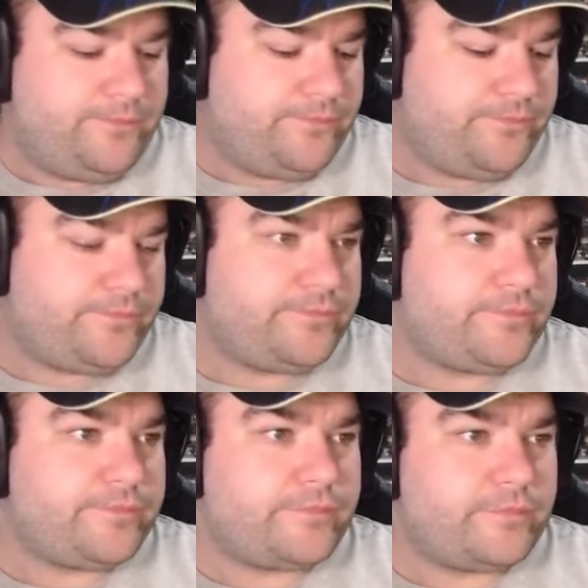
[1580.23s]

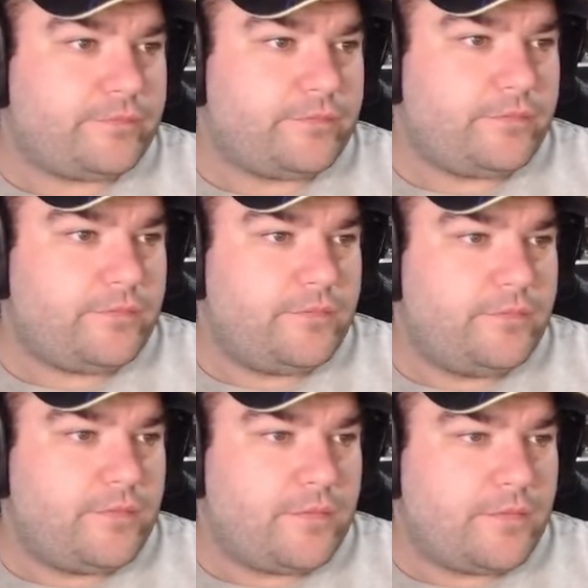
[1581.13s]

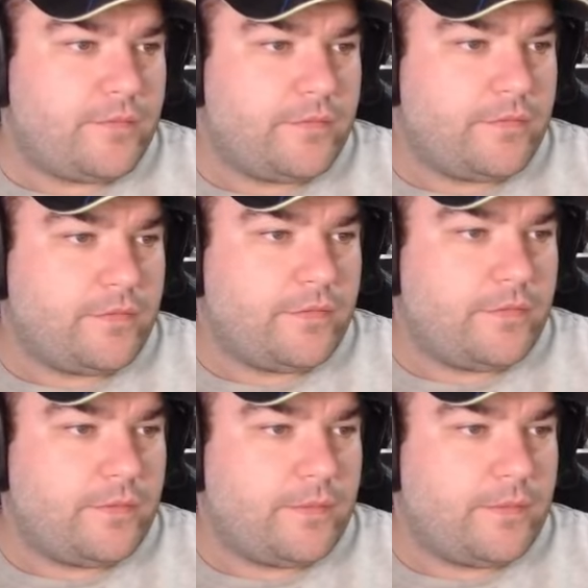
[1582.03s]
Nothing is said.